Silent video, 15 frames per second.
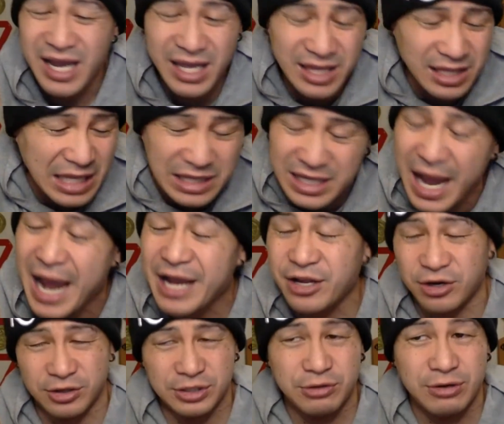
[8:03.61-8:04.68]
And then the
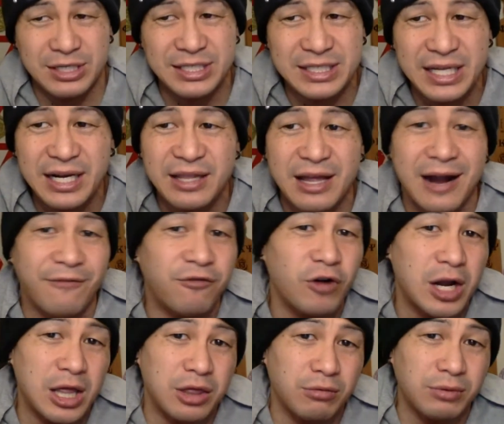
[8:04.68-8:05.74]
Niners, who are sitting there at
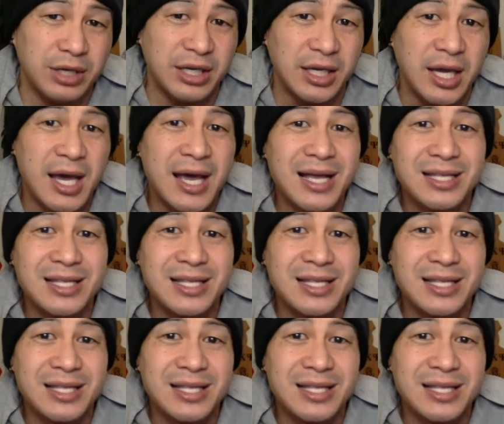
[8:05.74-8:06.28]
43,